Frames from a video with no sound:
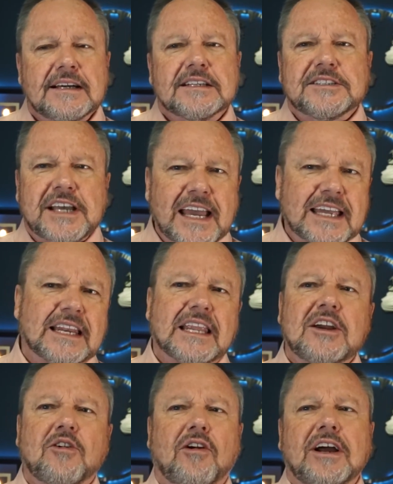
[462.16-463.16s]

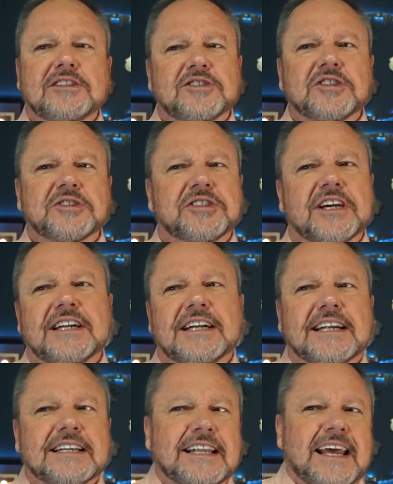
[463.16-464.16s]
Secondly, Christ
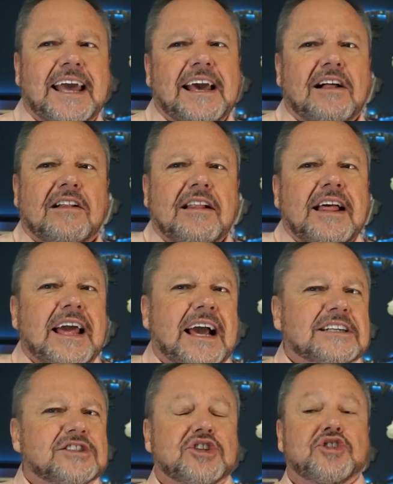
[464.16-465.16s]
descended into hell
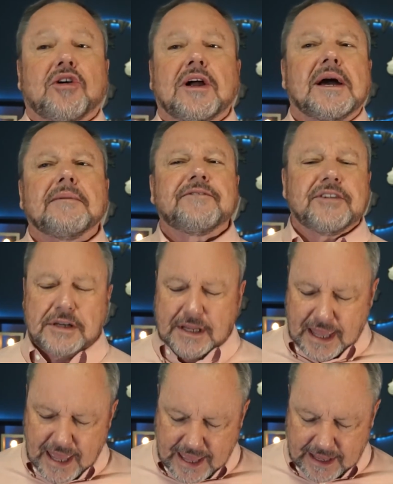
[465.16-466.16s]
as a triumphant
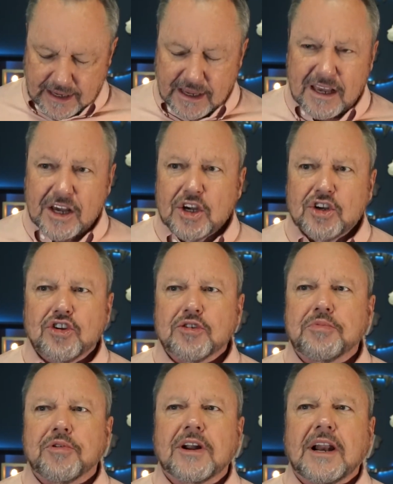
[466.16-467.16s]
king to
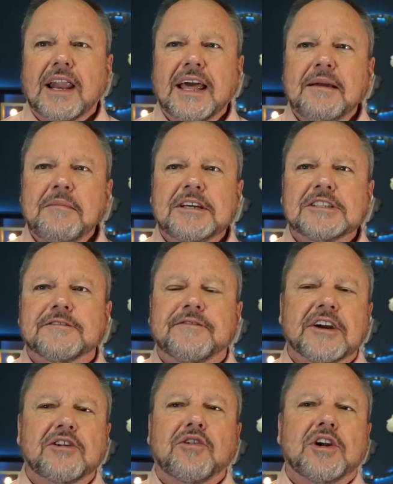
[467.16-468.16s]
proclaim his
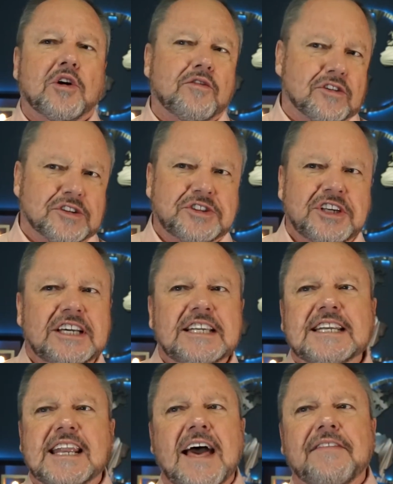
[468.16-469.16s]
victory over
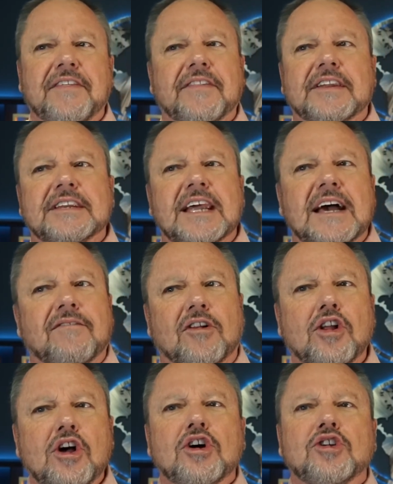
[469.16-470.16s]
sin, death, and the
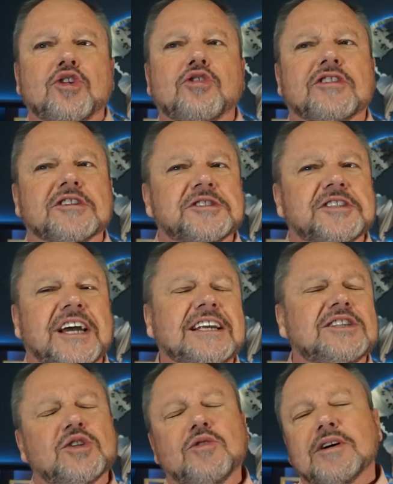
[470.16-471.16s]
devil to the
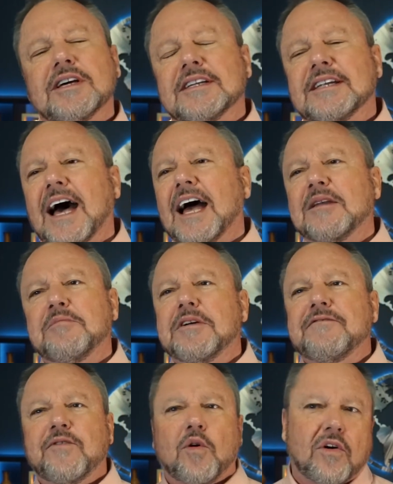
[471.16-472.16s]
saints who had died
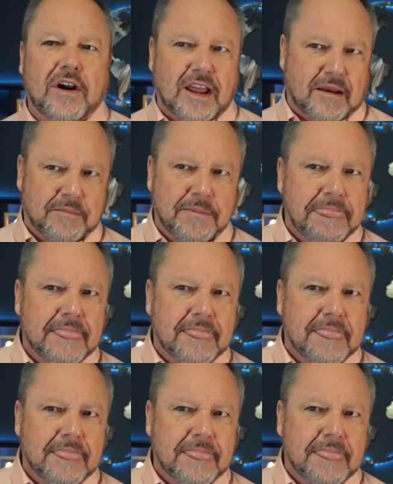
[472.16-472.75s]
before him.